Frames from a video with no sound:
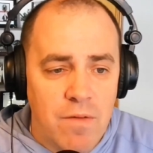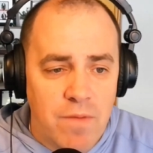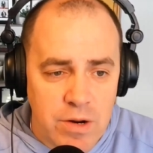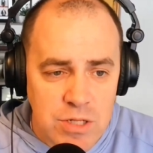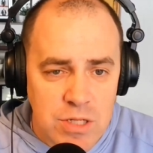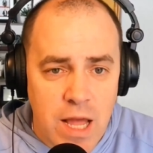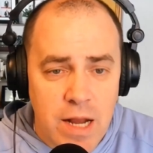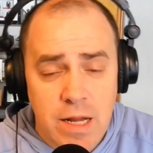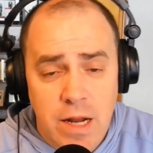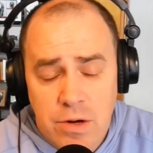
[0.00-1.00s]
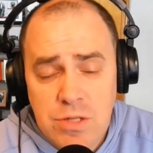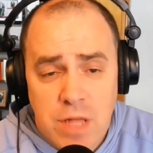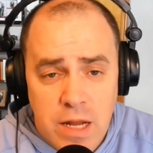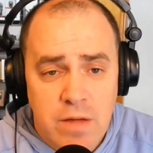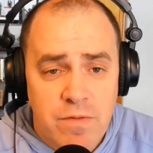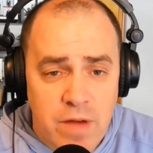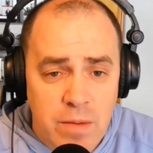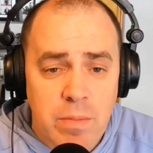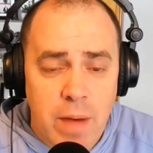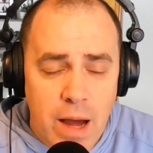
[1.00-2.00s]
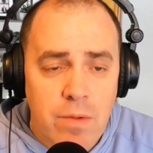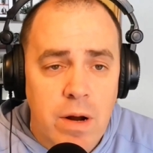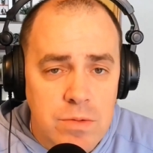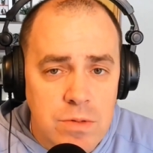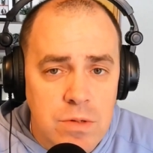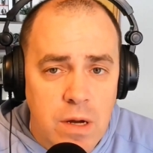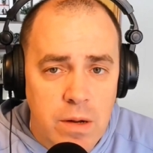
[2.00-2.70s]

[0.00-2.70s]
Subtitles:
understanding family backgrounds.